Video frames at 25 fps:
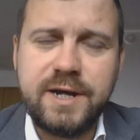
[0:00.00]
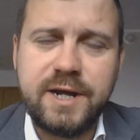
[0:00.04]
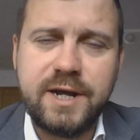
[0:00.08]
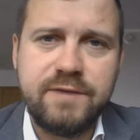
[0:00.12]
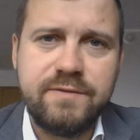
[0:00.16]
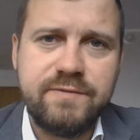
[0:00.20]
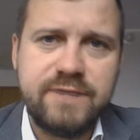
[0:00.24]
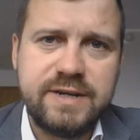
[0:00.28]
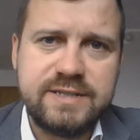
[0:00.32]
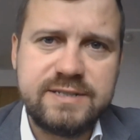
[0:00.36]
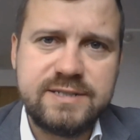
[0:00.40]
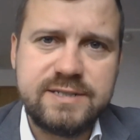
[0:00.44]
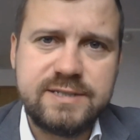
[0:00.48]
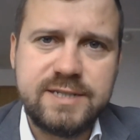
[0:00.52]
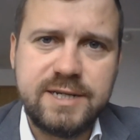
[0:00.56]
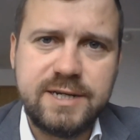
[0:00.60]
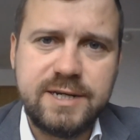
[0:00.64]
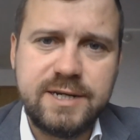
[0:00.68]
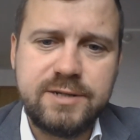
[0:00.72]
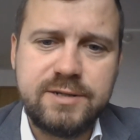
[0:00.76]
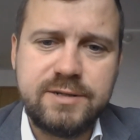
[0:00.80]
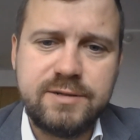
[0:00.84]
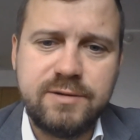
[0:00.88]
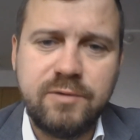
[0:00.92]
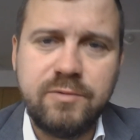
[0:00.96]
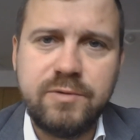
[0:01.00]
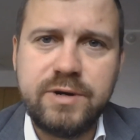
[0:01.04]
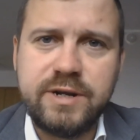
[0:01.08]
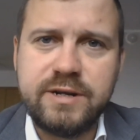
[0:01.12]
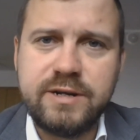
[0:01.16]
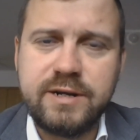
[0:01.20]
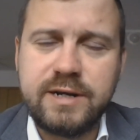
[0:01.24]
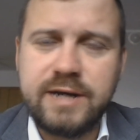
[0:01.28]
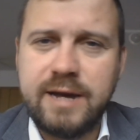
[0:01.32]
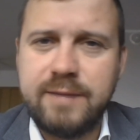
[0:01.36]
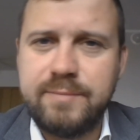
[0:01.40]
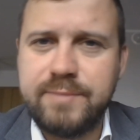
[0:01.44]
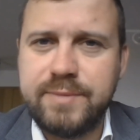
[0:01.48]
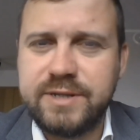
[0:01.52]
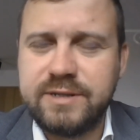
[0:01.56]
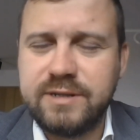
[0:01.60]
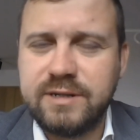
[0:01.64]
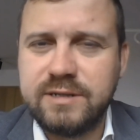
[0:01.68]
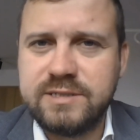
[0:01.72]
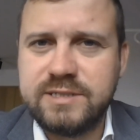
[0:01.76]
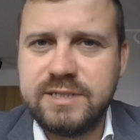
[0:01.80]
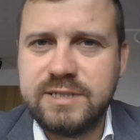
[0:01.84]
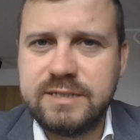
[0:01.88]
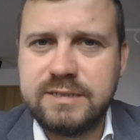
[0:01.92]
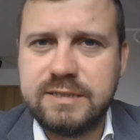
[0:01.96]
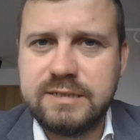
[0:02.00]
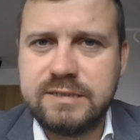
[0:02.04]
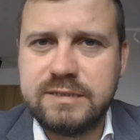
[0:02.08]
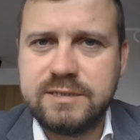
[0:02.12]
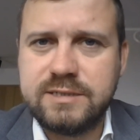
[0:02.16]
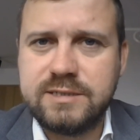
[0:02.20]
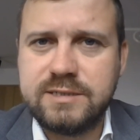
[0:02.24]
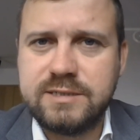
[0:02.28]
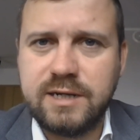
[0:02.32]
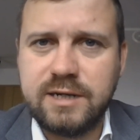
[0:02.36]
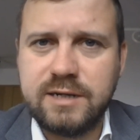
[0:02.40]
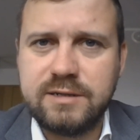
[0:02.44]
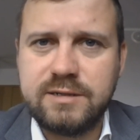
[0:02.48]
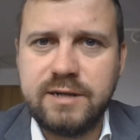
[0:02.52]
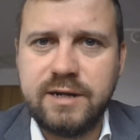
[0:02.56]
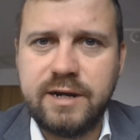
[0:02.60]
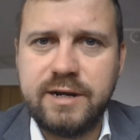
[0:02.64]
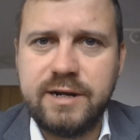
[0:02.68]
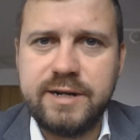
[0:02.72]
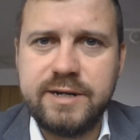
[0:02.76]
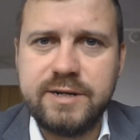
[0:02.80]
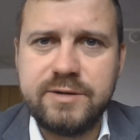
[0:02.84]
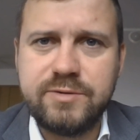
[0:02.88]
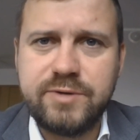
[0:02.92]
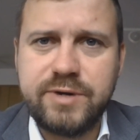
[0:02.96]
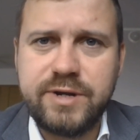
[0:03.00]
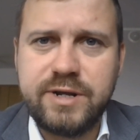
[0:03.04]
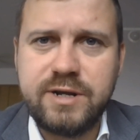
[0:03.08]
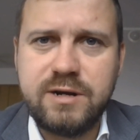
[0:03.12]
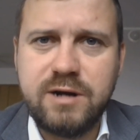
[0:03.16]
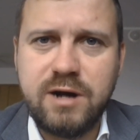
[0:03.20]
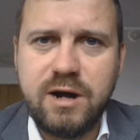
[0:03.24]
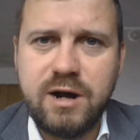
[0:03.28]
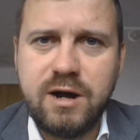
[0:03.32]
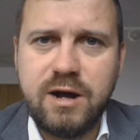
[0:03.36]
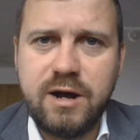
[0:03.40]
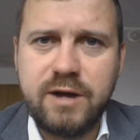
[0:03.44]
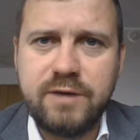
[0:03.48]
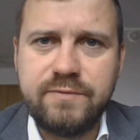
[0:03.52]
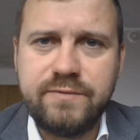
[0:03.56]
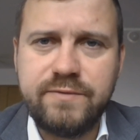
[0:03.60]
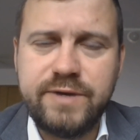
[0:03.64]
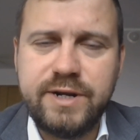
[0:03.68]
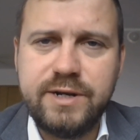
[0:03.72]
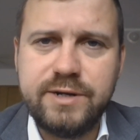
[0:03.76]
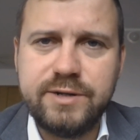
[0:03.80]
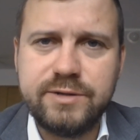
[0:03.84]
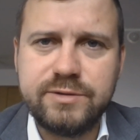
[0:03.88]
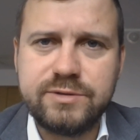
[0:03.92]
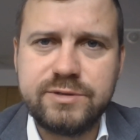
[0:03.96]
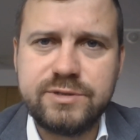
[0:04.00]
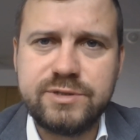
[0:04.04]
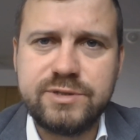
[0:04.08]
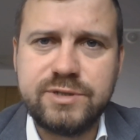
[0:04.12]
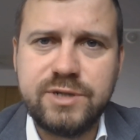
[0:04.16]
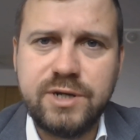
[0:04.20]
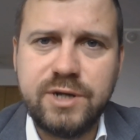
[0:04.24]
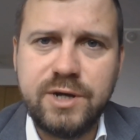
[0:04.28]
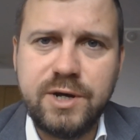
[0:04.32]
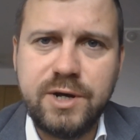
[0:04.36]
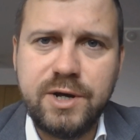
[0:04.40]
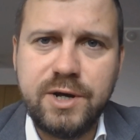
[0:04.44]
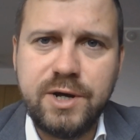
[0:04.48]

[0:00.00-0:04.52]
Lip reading: invested only in the capital cities, Tallinn, Riga and Vilnius,